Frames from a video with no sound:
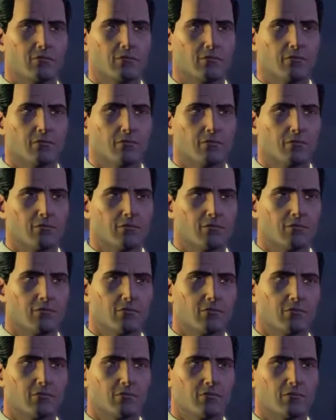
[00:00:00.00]

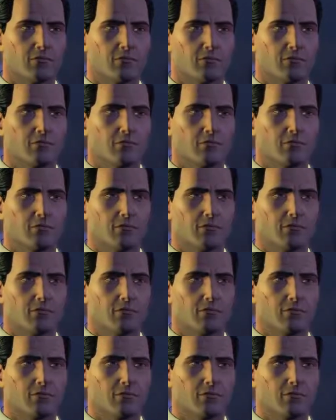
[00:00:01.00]

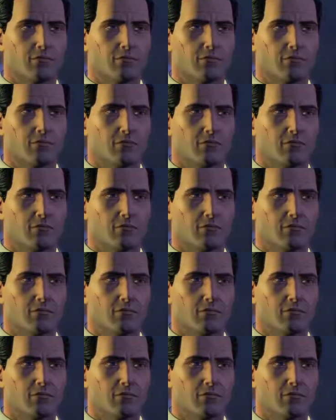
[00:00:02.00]
This person isn't speaking.